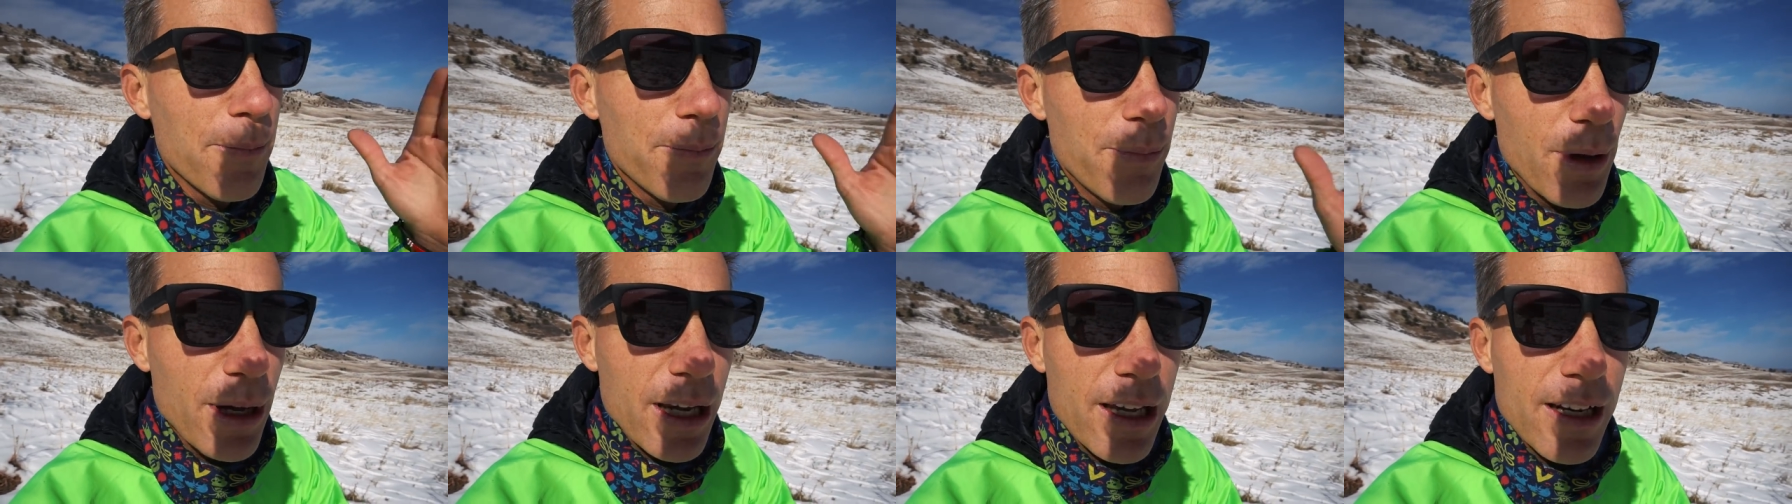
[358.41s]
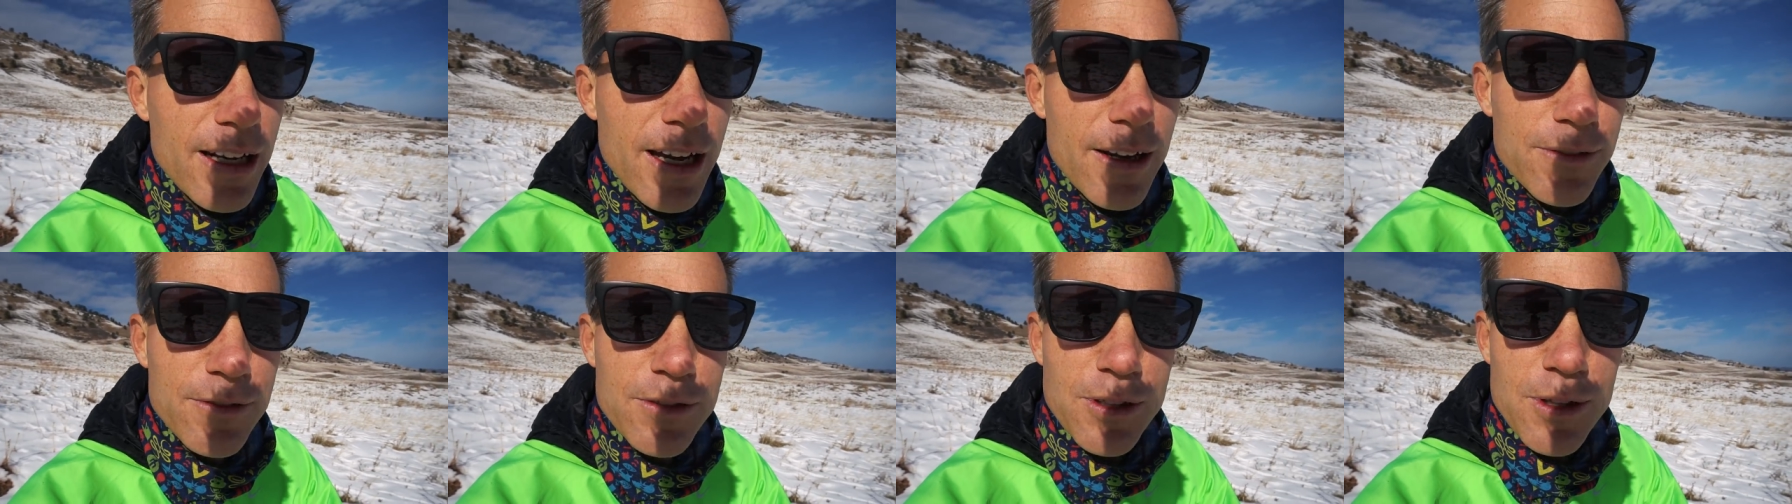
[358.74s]
big
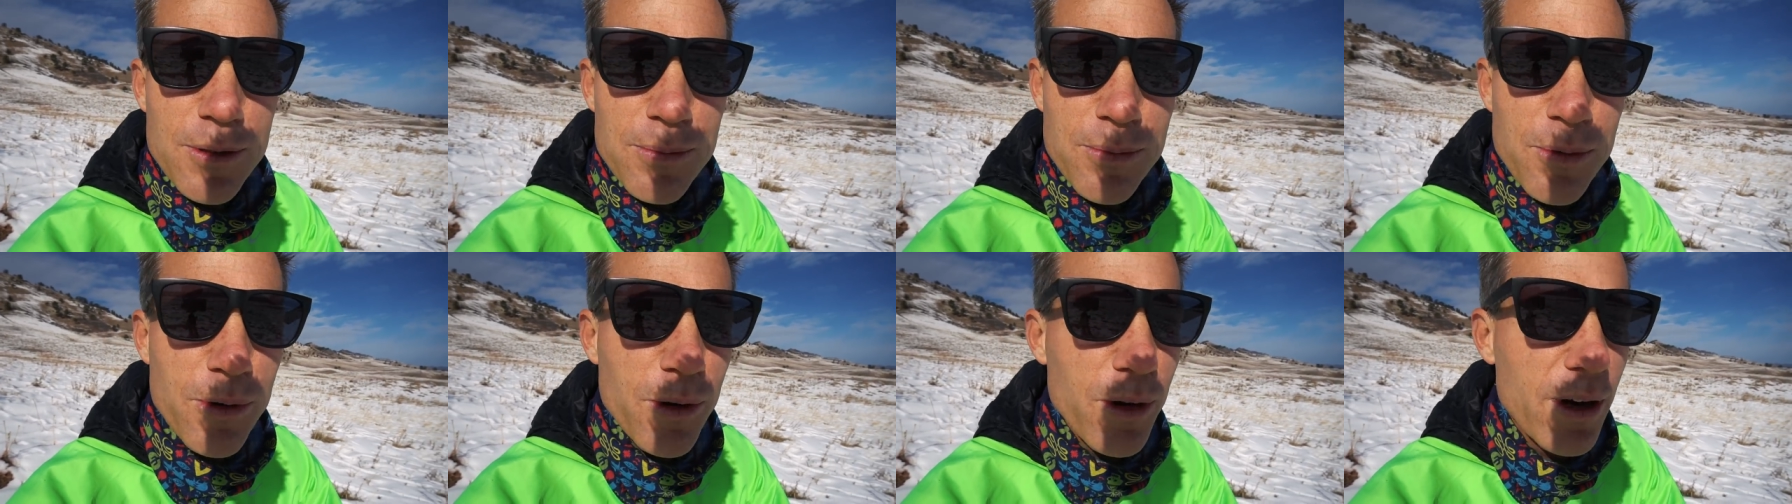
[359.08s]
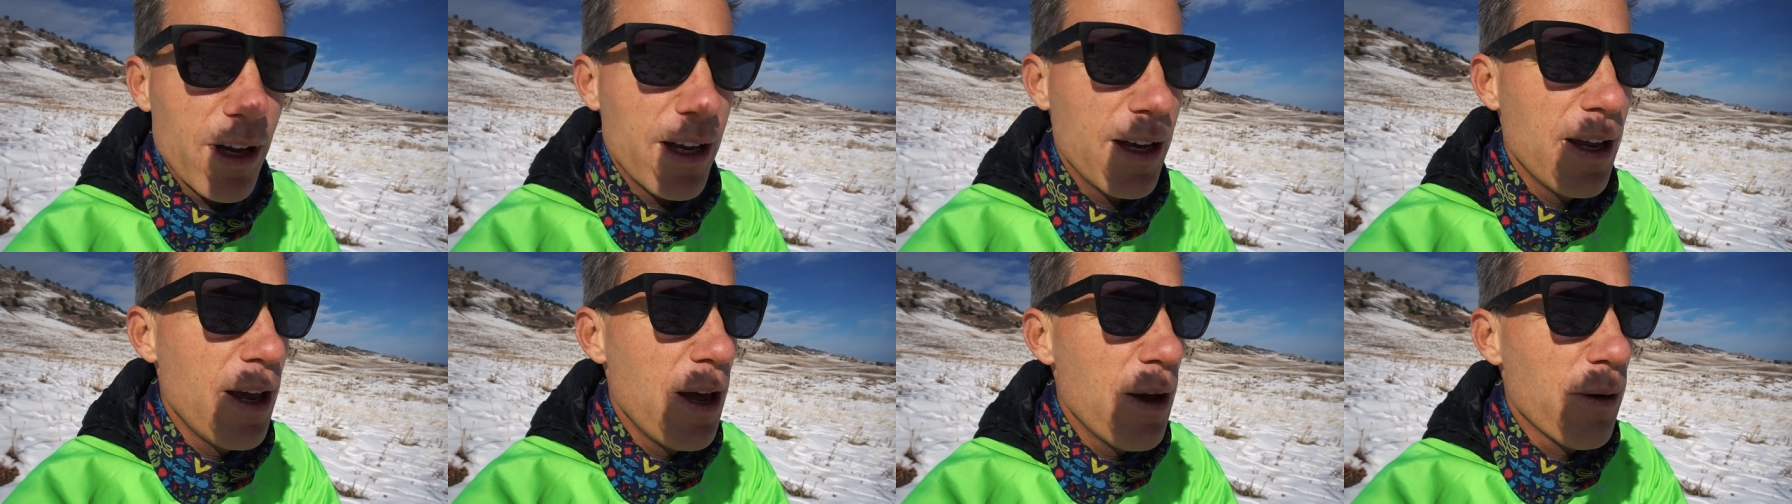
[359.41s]
enough to the
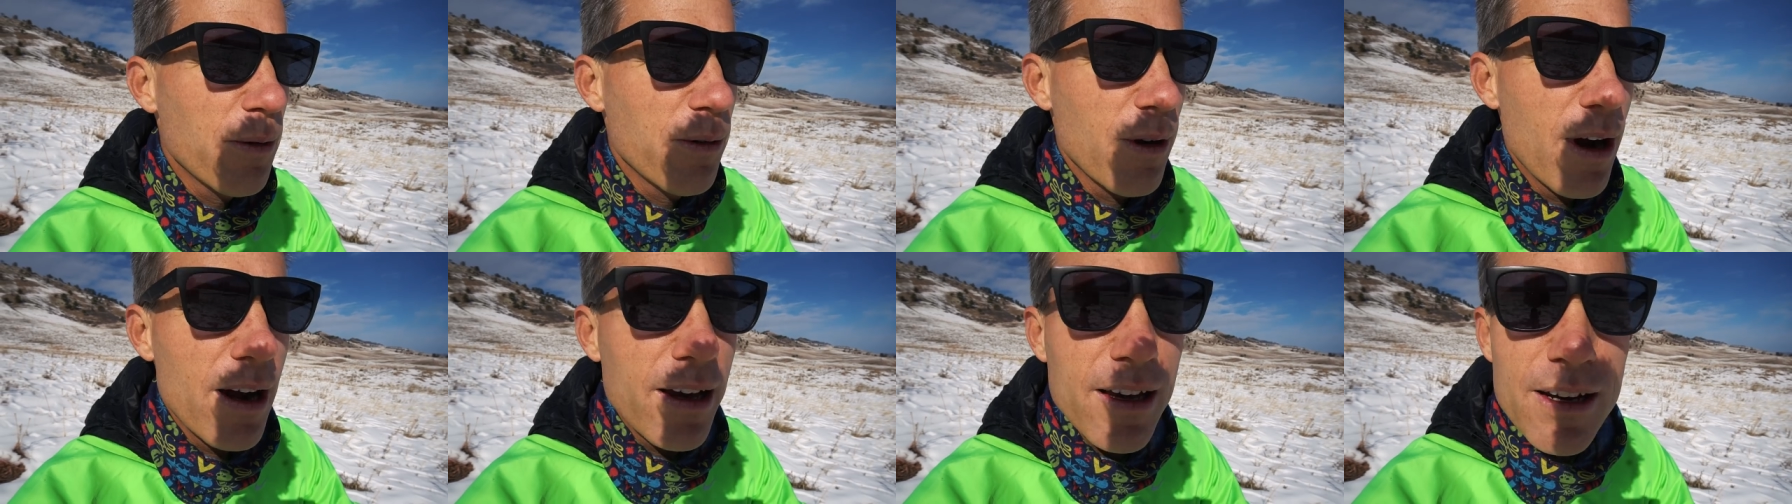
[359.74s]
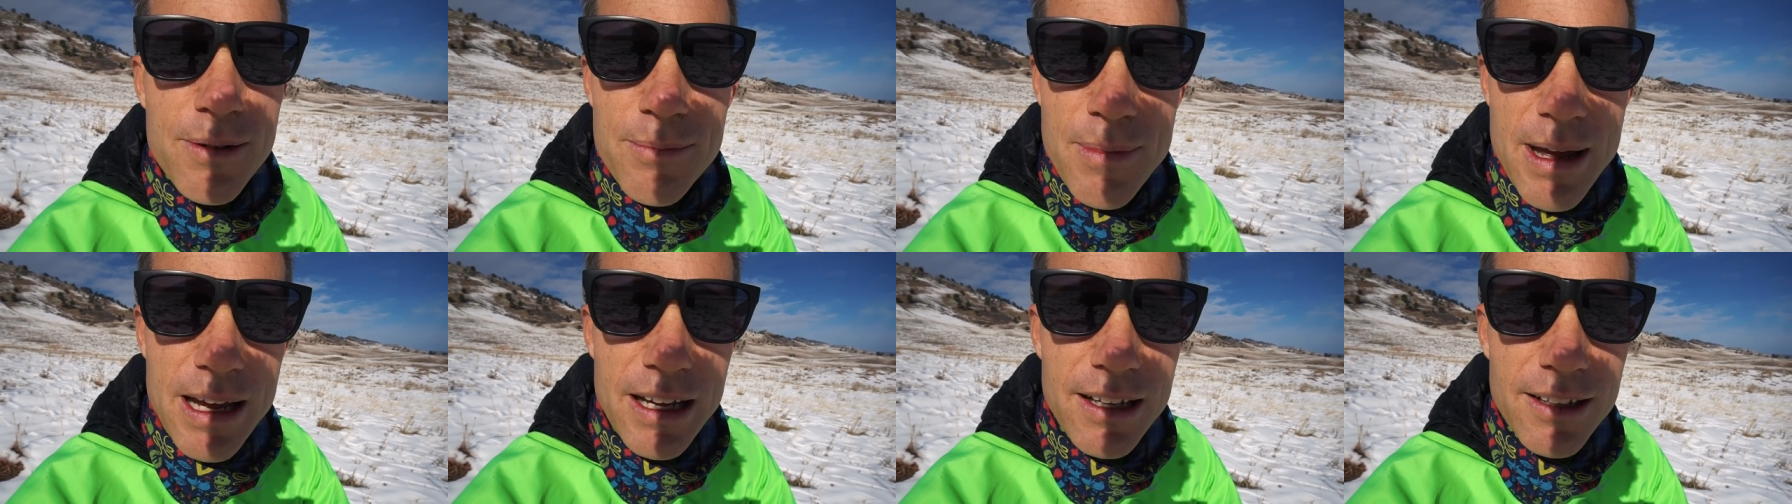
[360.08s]
point where I'm going
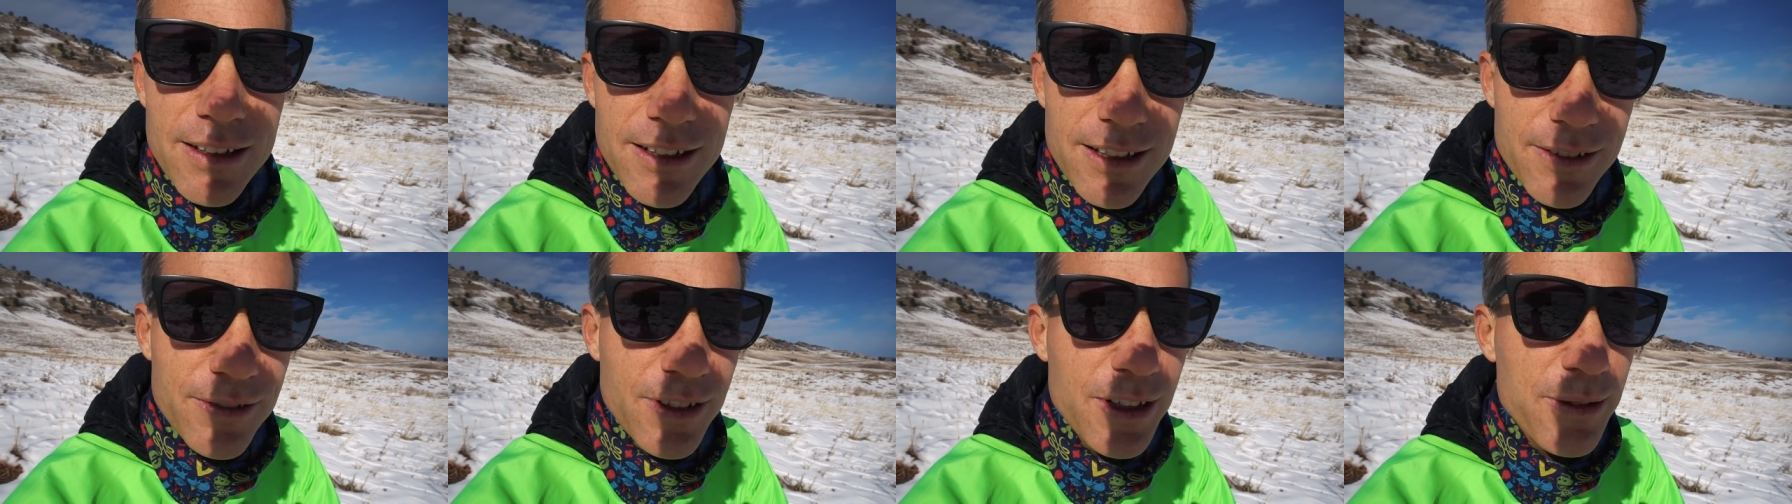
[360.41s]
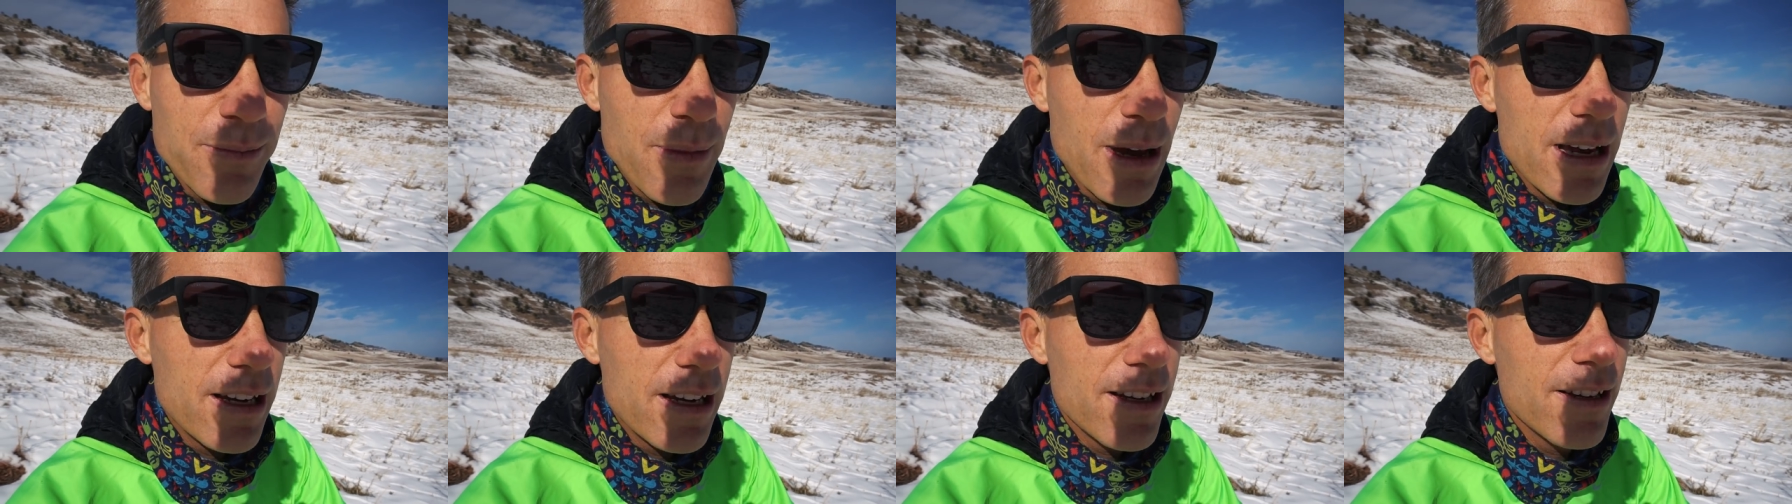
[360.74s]
to make a
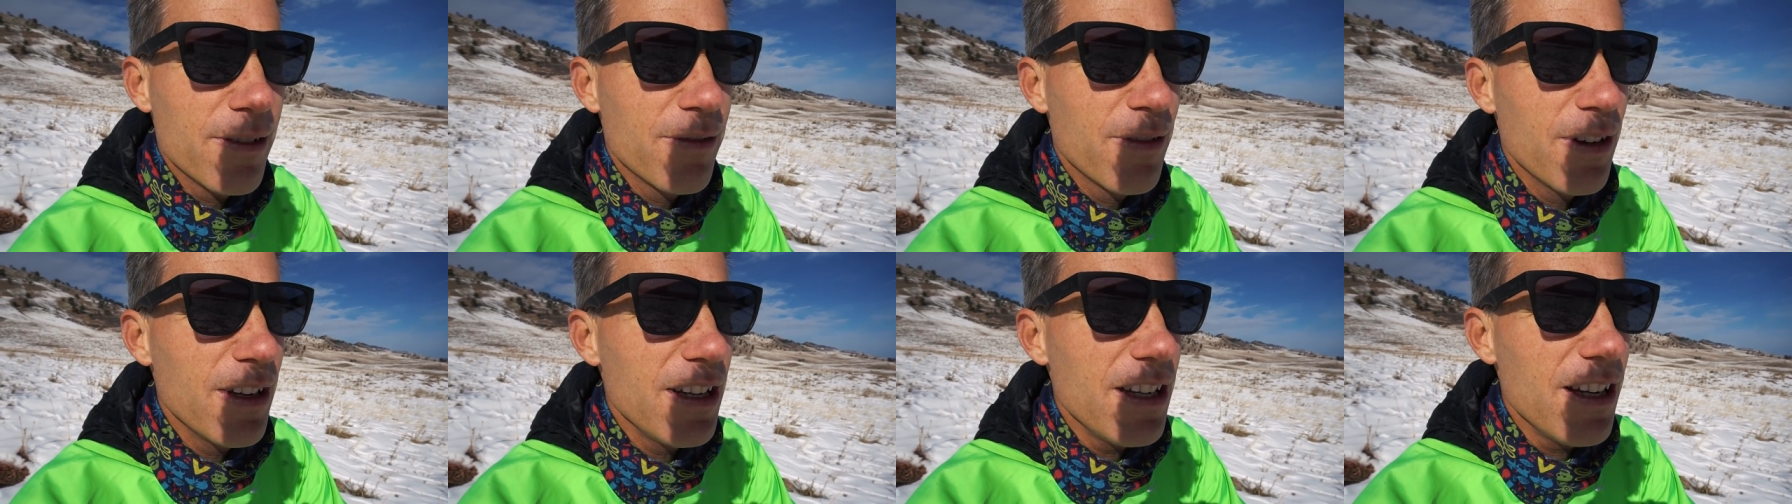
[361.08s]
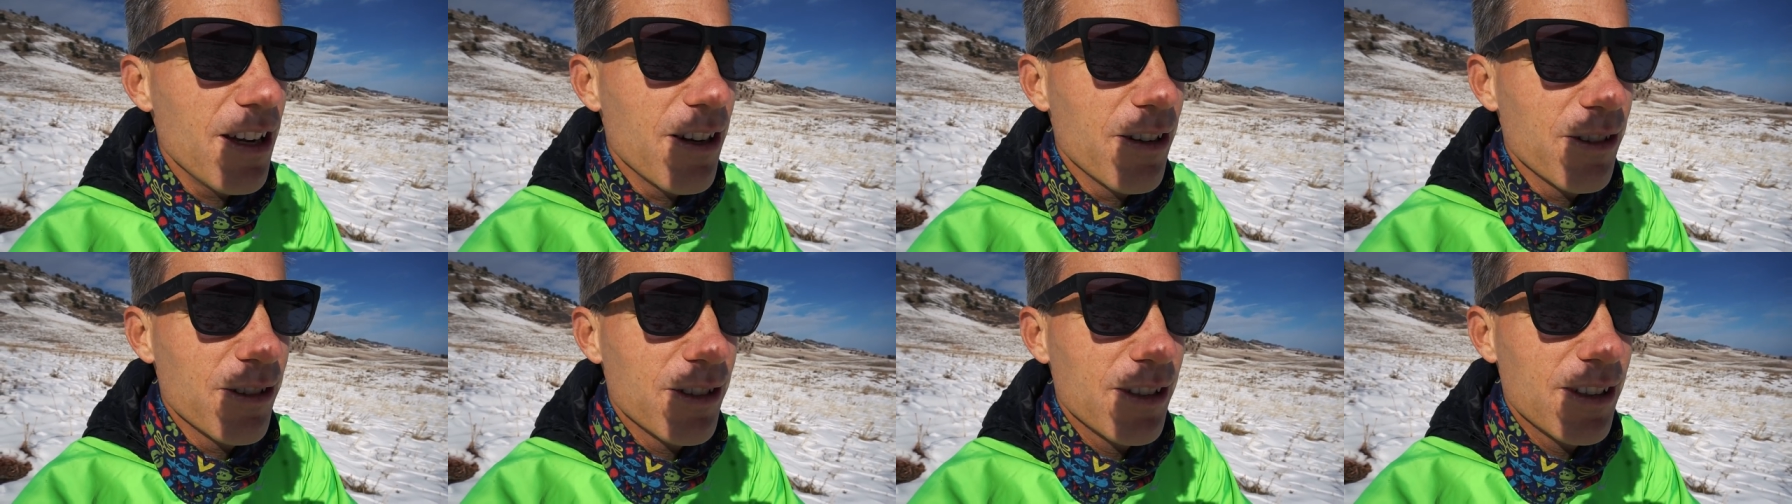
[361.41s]
living making
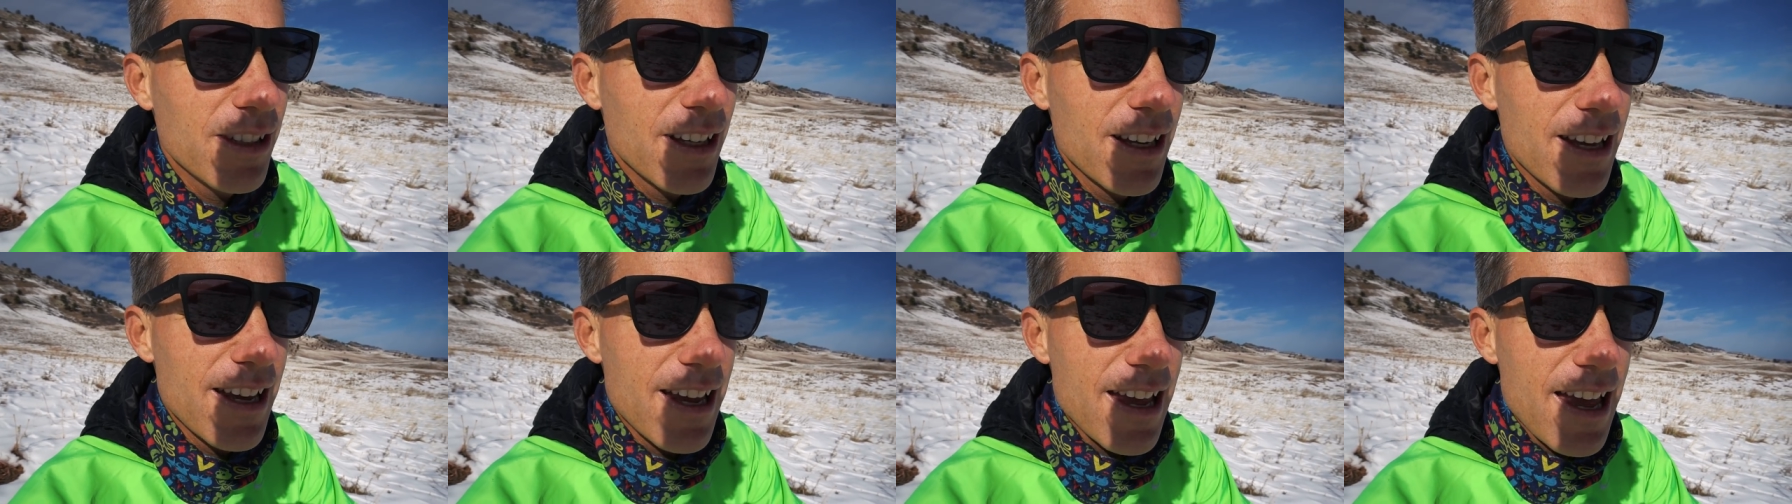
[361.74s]
videos.